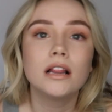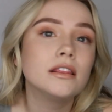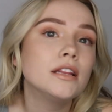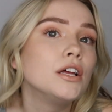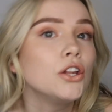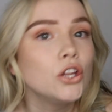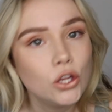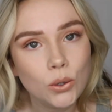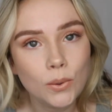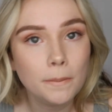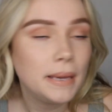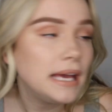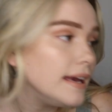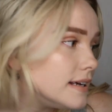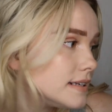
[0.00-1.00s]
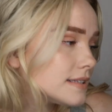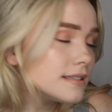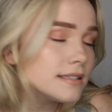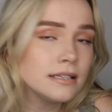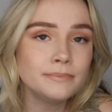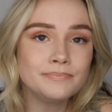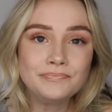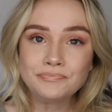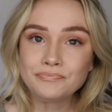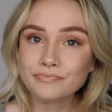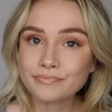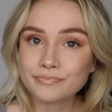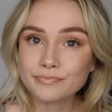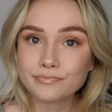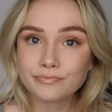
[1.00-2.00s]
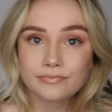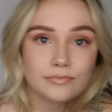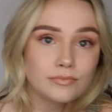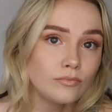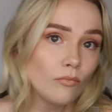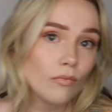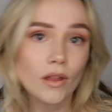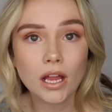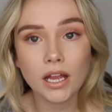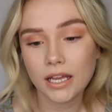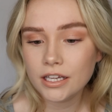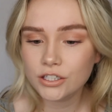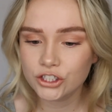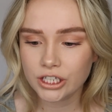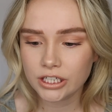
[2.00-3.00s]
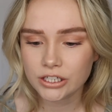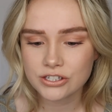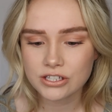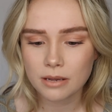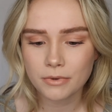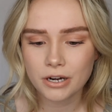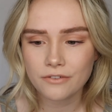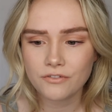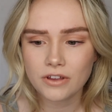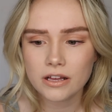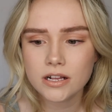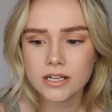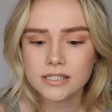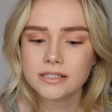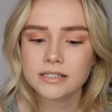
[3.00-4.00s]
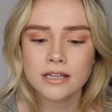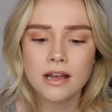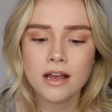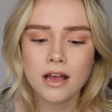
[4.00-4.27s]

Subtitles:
little nude piece, get you in your summery feels.